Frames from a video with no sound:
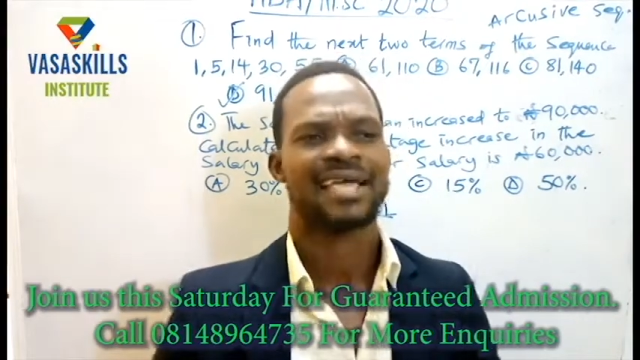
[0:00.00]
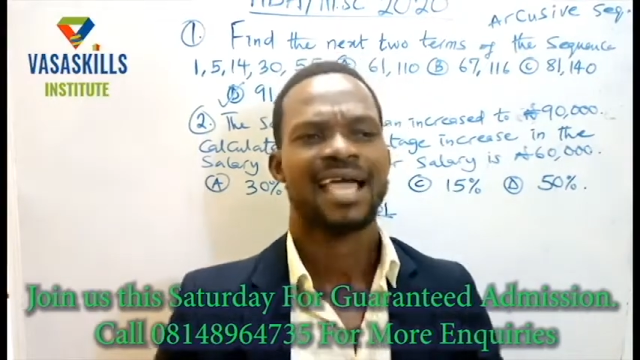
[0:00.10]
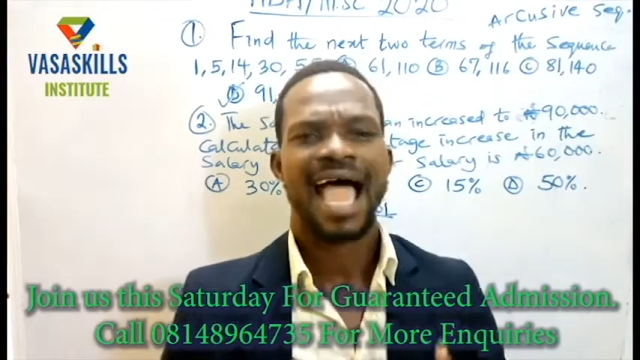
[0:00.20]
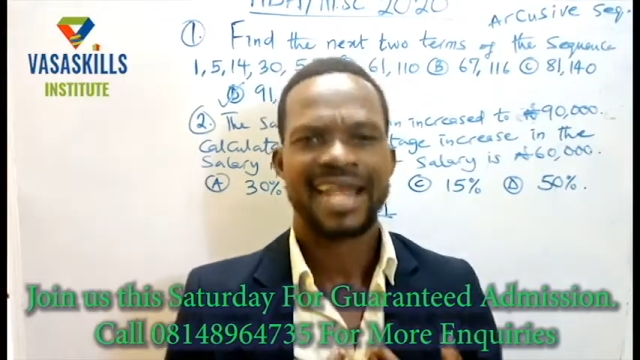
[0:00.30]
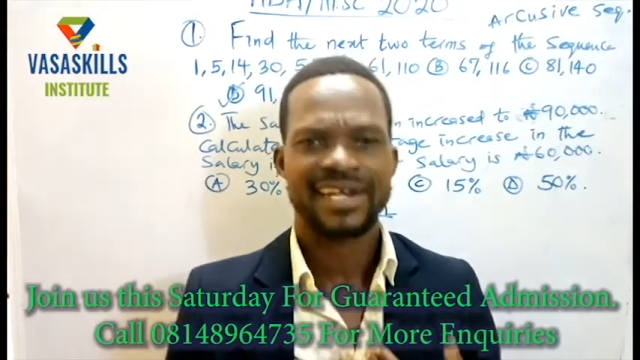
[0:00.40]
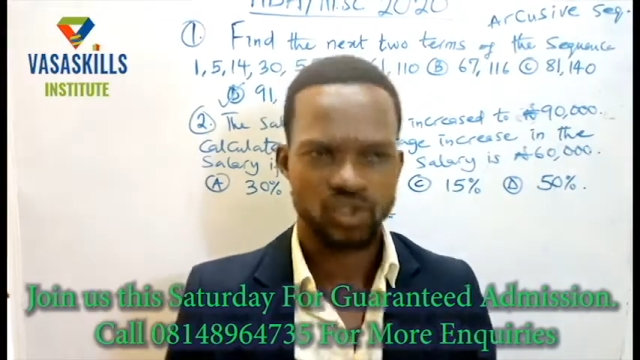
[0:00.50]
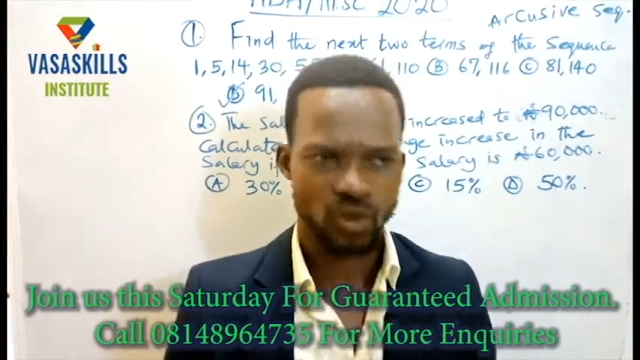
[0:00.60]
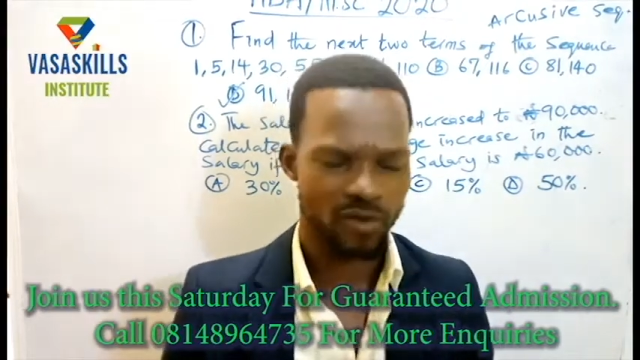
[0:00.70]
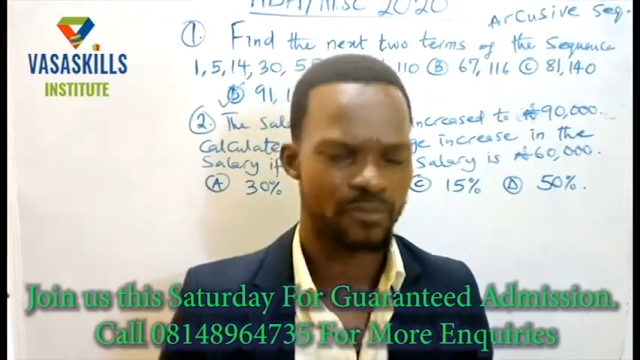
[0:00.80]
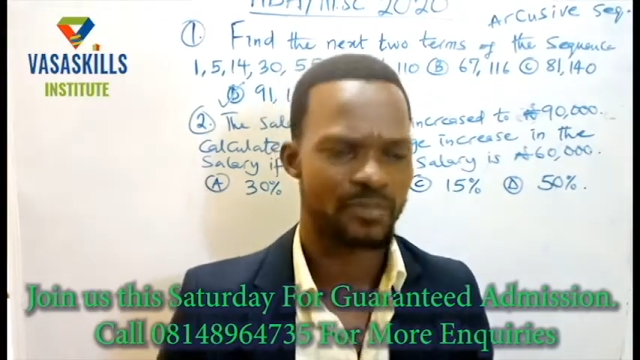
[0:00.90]
addition
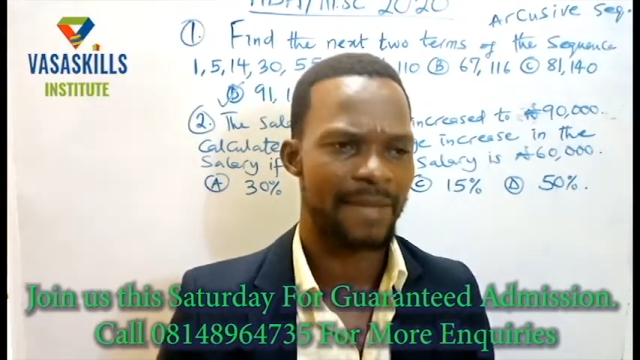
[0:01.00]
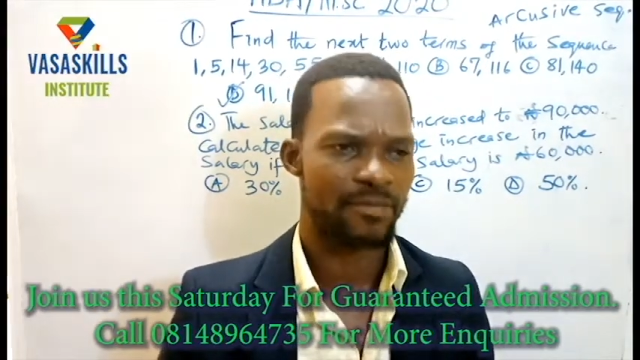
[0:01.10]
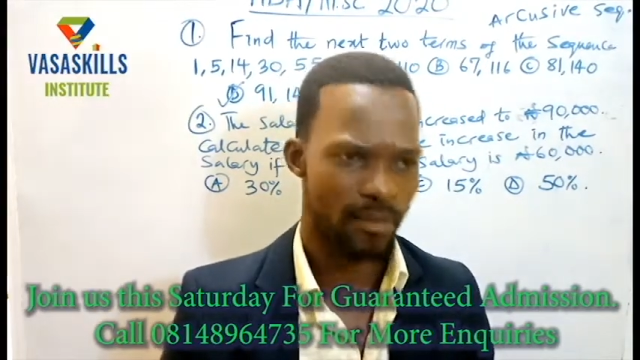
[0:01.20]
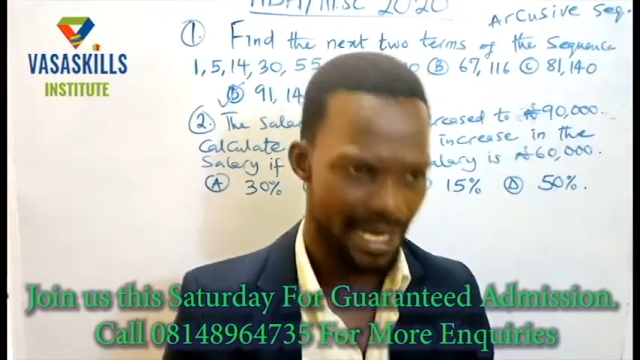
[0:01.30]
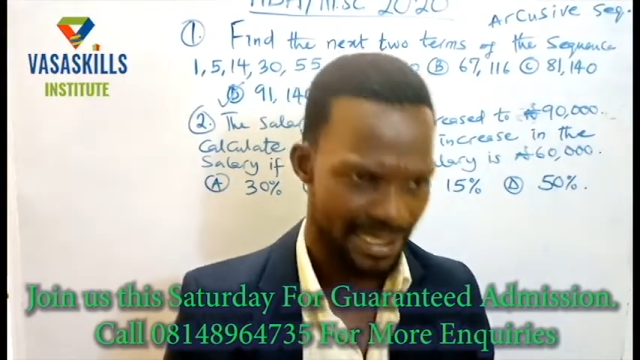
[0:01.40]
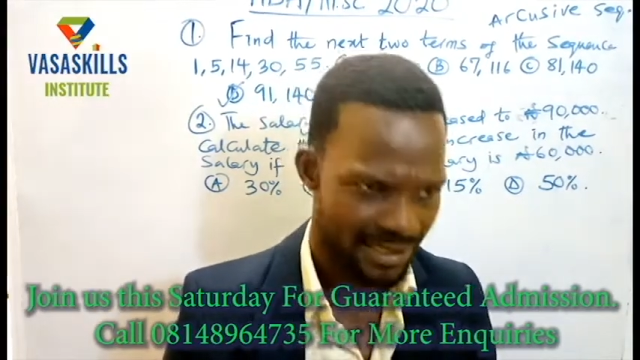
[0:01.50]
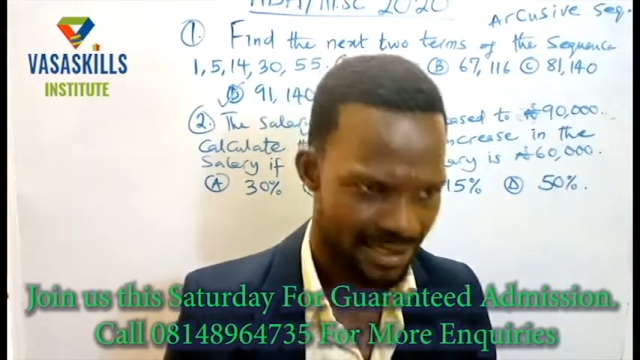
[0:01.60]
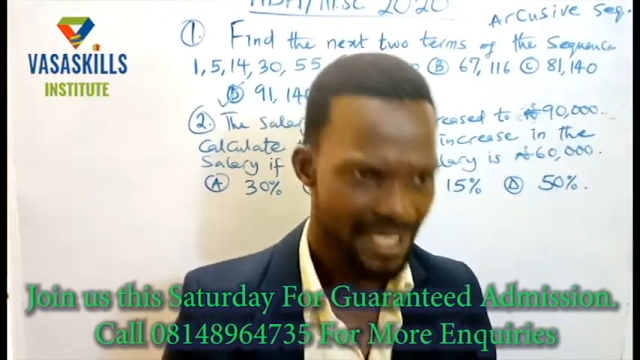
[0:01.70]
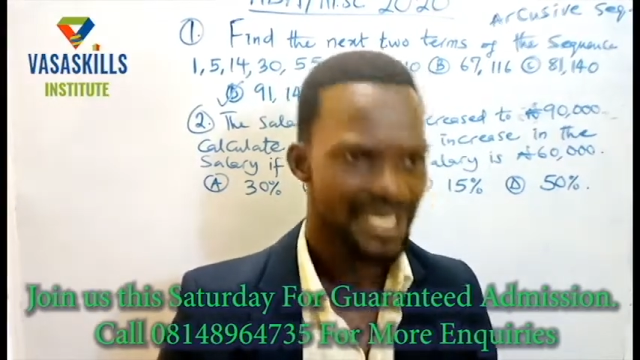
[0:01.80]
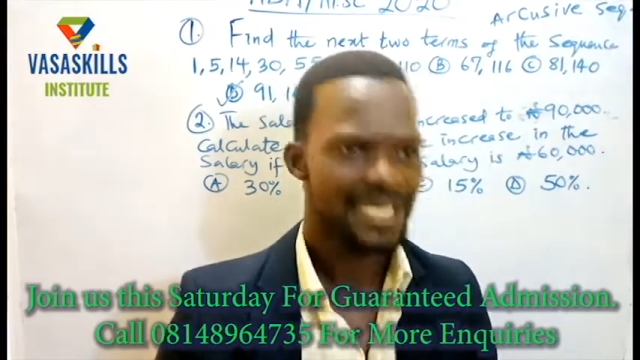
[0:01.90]
of prime numbers.
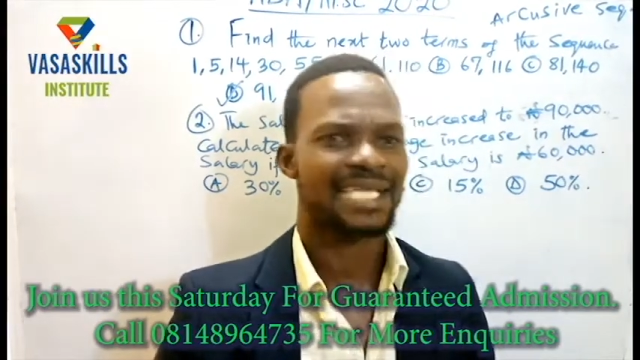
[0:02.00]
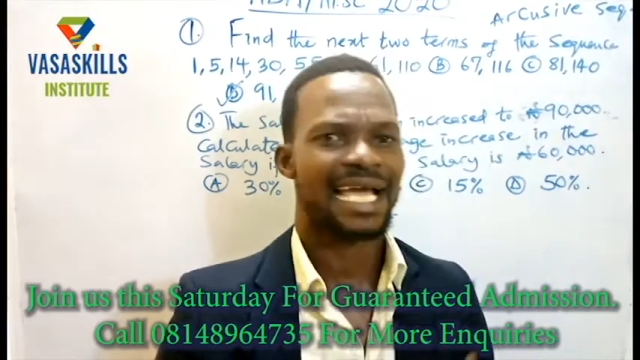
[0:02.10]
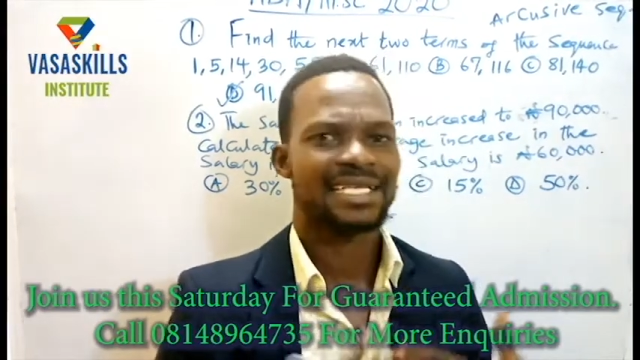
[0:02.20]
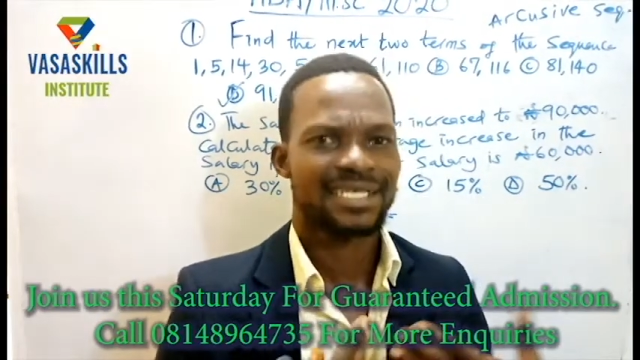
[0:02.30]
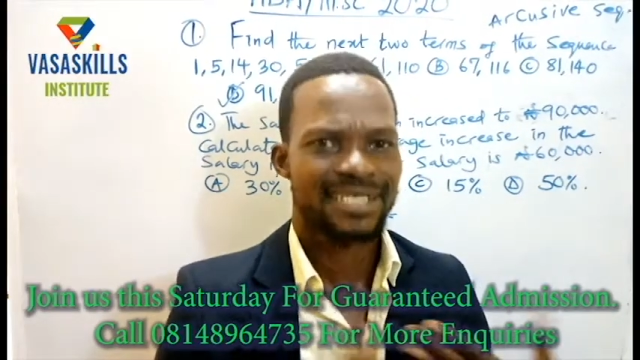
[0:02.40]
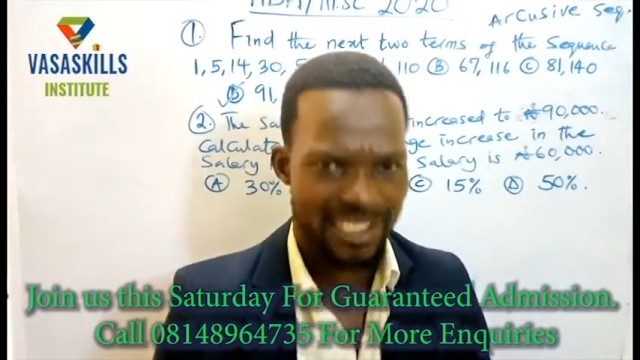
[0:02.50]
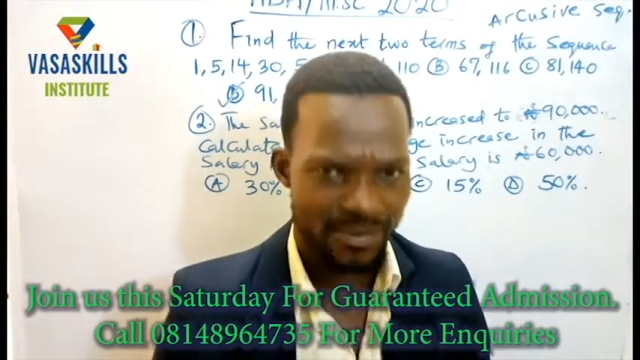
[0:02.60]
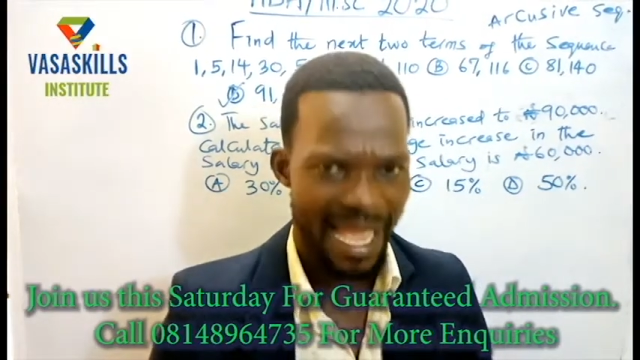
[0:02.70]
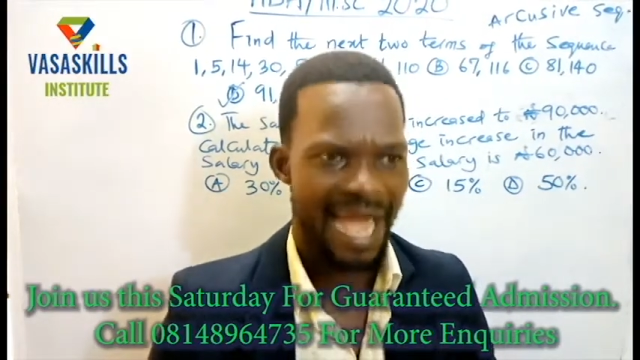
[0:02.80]
It can increase by